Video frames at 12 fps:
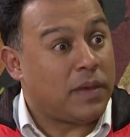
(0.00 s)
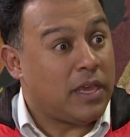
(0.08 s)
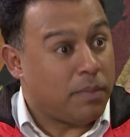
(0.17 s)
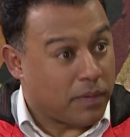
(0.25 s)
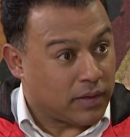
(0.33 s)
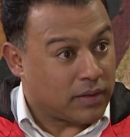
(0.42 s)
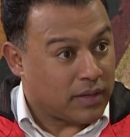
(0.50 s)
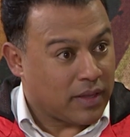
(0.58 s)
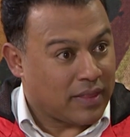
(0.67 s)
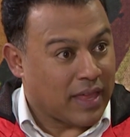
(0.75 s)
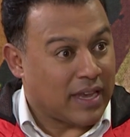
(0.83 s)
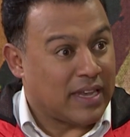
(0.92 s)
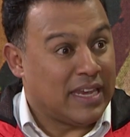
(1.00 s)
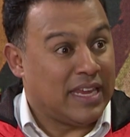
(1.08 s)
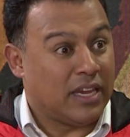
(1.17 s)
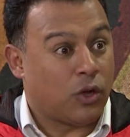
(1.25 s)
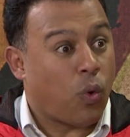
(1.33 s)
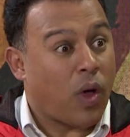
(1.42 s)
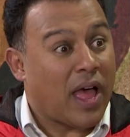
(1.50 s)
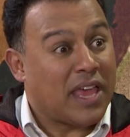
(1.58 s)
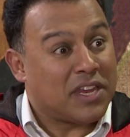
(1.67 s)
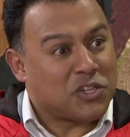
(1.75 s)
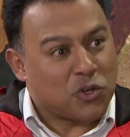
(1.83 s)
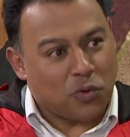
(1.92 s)
are people that need
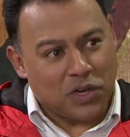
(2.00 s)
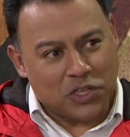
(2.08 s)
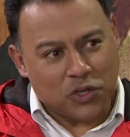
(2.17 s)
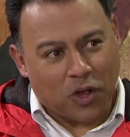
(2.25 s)
quiet to